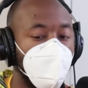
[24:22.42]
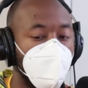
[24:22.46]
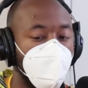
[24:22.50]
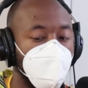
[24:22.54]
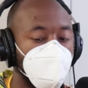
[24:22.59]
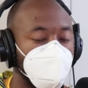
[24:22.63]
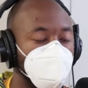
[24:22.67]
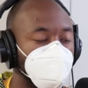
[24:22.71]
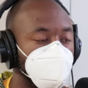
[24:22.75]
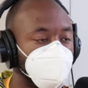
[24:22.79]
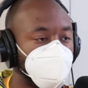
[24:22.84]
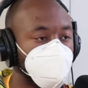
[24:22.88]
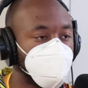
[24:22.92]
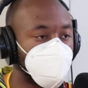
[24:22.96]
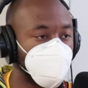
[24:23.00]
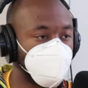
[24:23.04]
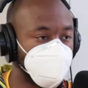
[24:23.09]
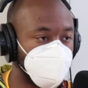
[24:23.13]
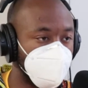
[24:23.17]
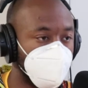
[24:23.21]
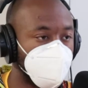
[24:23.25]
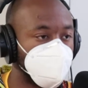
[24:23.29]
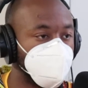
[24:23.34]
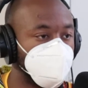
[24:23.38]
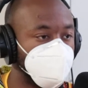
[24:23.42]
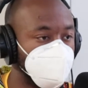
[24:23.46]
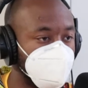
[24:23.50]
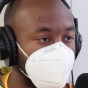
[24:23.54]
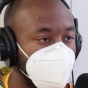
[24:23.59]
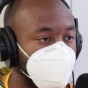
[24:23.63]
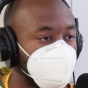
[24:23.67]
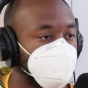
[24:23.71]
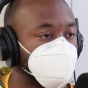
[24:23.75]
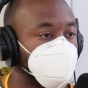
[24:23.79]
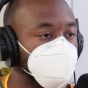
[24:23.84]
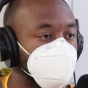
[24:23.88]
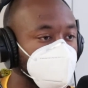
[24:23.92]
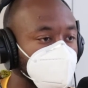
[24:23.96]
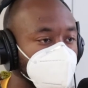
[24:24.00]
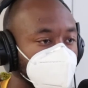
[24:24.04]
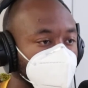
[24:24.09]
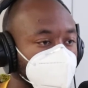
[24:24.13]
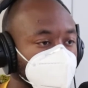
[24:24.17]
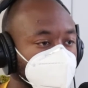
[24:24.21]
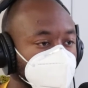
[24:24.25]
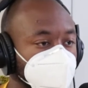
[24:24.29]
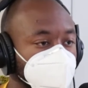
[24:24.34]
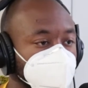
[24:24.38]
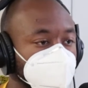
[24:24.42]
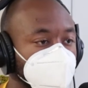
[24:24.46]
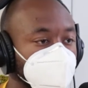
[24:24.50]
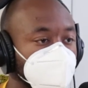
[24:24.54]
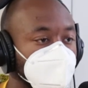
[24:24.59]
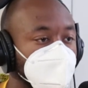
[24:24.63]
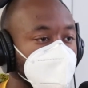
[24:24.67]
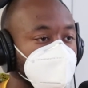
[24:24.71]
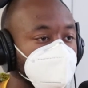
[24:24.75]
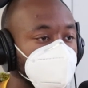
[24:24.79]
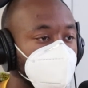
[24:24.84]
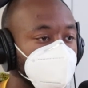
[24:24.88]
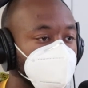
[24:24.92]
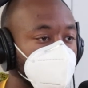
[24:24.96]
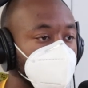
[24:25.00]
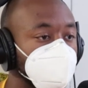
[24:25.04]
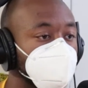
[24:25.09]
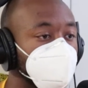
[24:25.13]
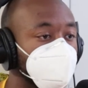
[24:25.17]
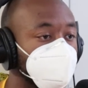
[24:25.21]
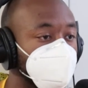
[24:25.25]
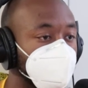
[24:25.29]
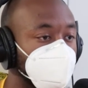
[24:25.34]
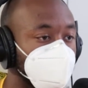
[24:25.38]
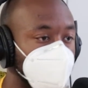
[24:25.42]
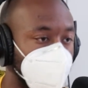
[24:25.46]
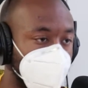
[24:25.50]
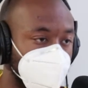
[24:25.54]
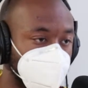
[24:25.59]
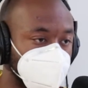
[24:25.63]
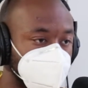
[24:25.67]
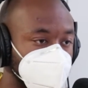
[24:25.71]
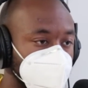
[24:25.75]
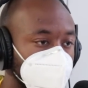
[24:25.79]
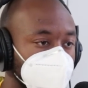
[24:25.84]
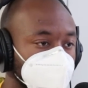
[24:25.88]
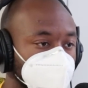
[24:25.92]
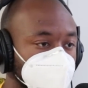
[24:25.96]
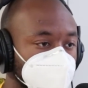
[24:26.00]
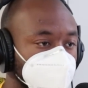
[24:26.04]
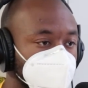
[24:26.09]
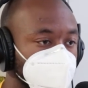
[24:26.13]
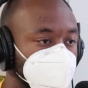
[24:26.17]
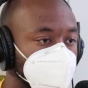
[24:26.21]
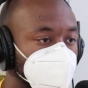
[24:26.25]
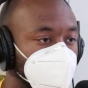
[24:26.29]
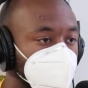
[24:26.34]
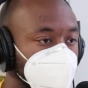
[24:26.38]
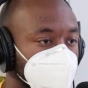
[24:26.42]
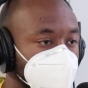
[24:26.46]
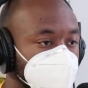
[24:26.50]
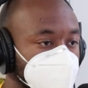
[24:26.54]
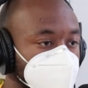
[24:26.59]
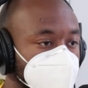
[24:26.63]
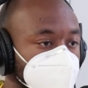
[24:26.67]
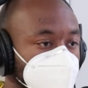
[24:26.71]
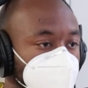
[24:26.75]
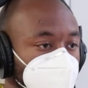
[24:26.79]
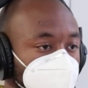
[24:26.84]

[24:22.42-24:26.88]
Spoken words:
aren't predominantly African American. They're people from outside of the U.S.